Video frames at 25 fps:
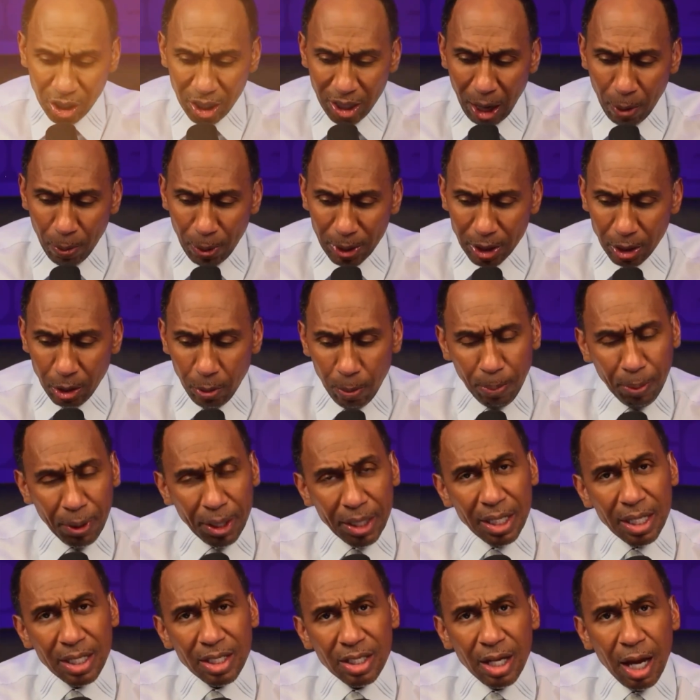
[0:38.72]
I wasn't going to bring
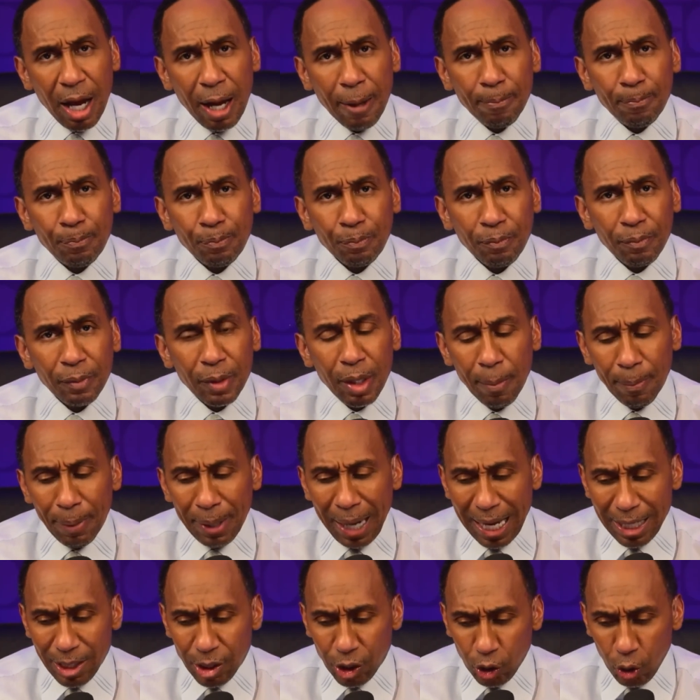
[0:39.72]
this up, but
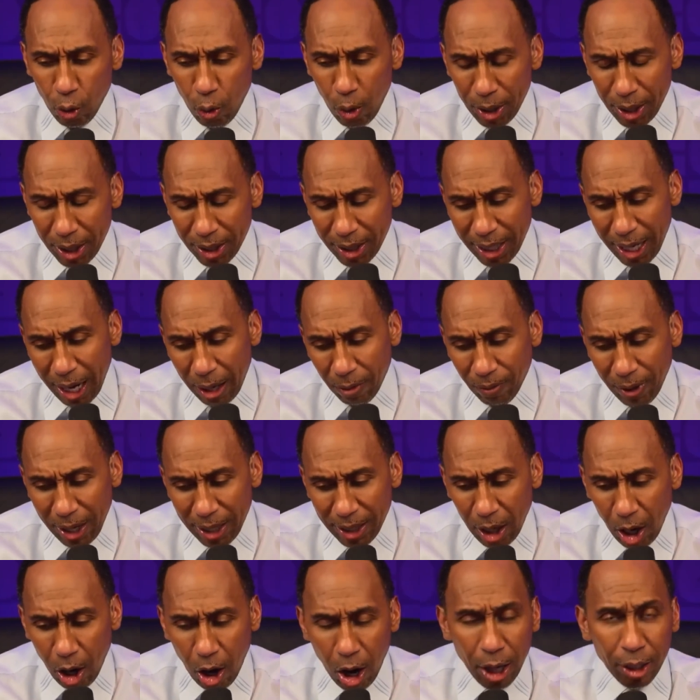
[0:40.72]
I saw it and then I read
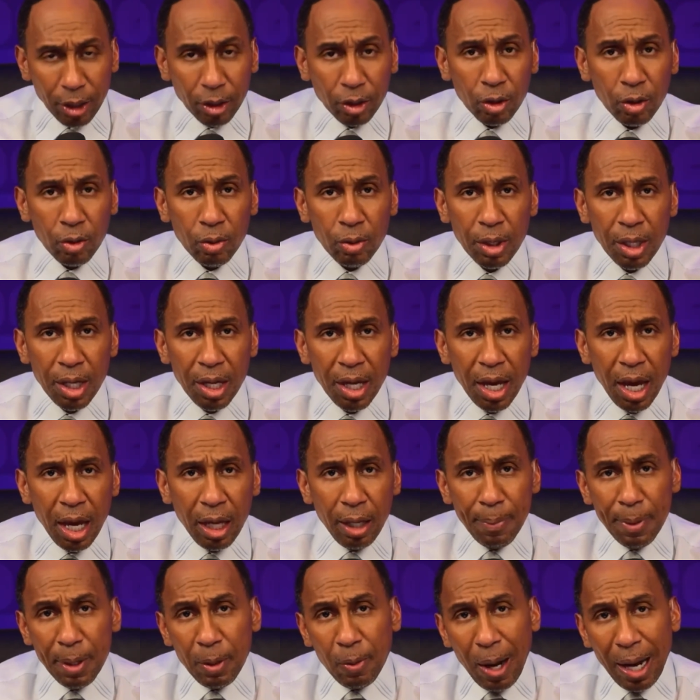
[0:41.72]
the article. And to
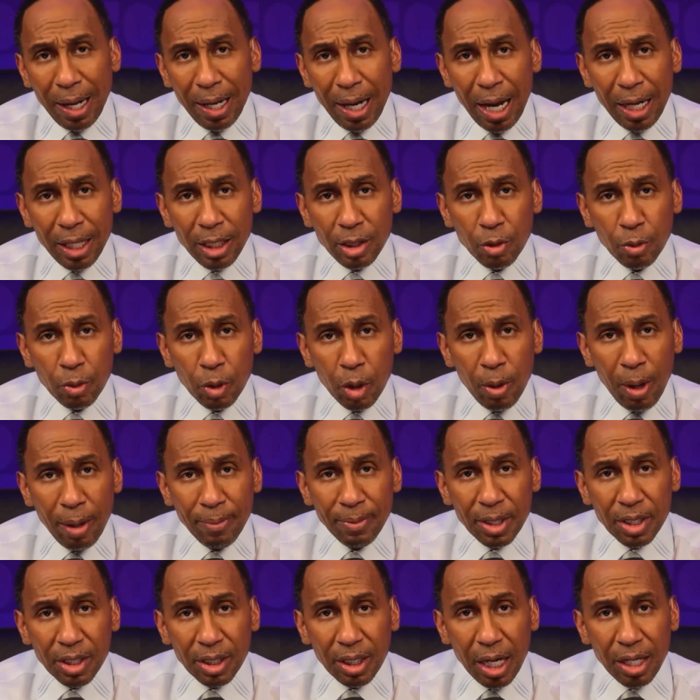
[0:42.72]
be quite honest with you, I'm
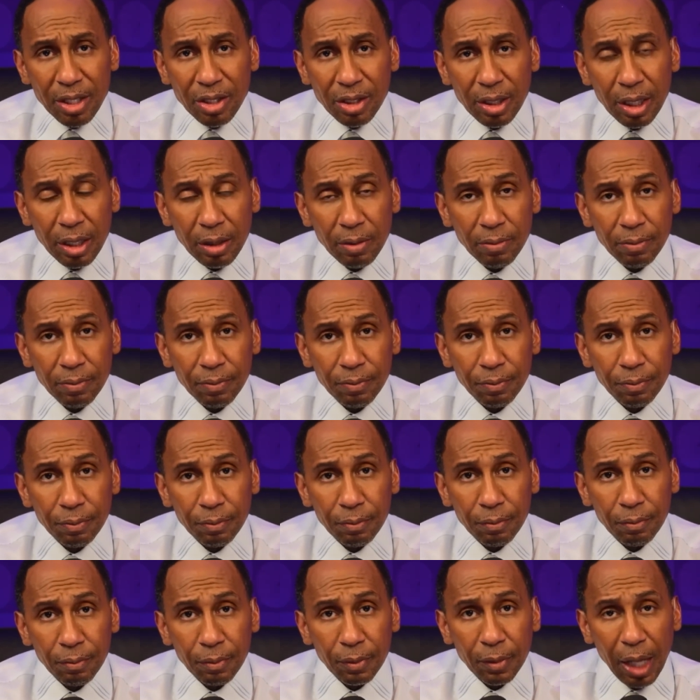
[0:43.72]
disgusted.
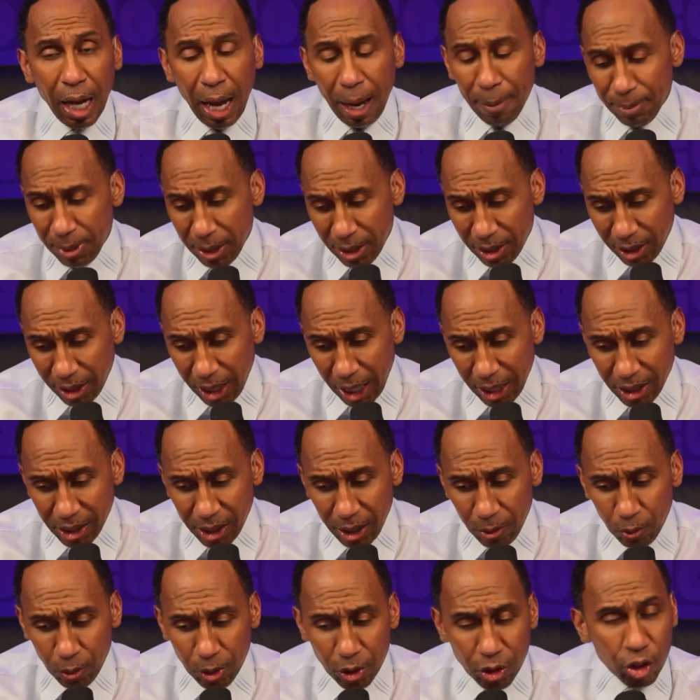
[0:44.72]
I'm
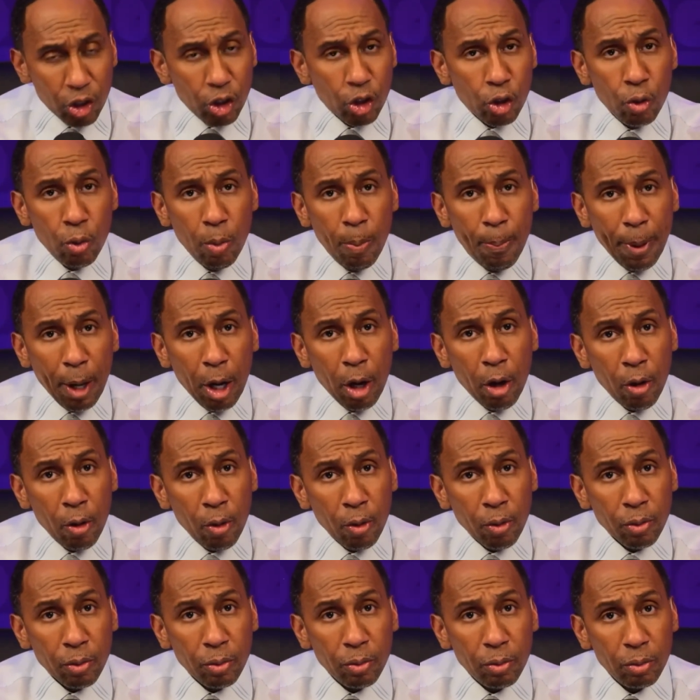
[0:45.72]
disgusted with Sue Bird,
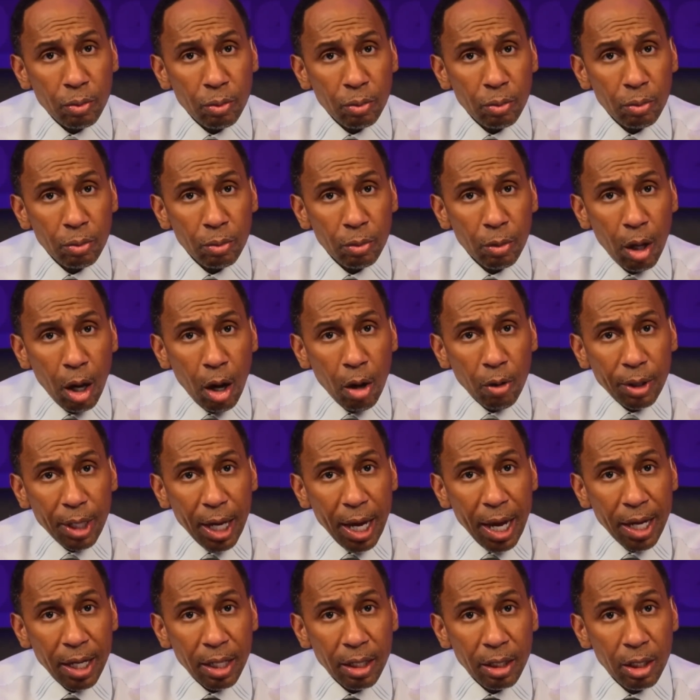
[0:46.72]

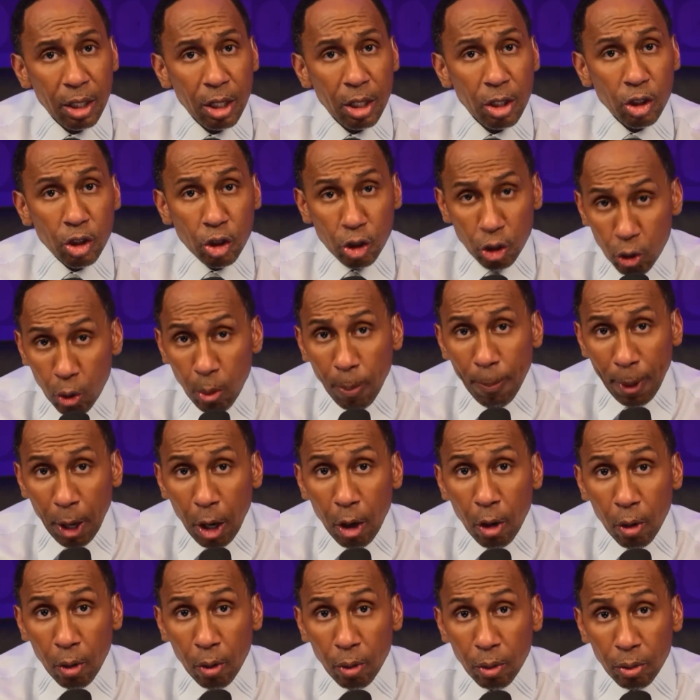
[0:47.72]
okay? Sue
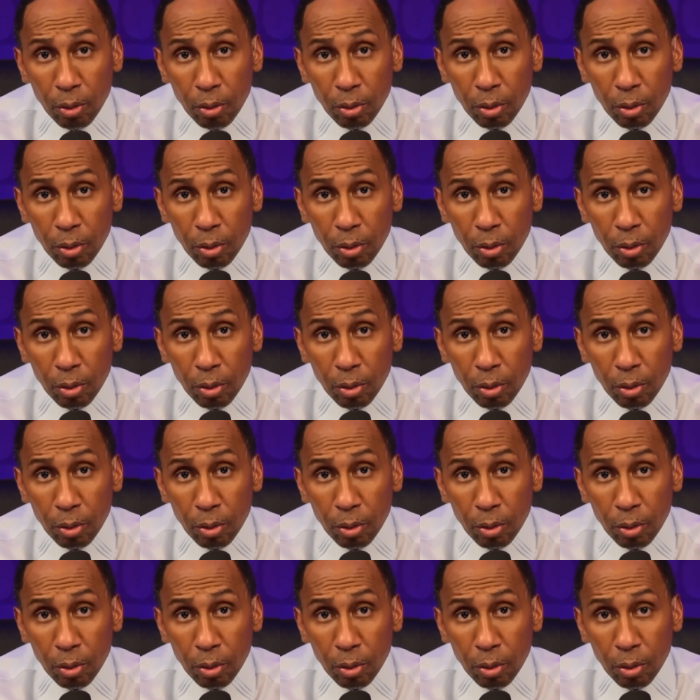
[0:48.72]
Bird,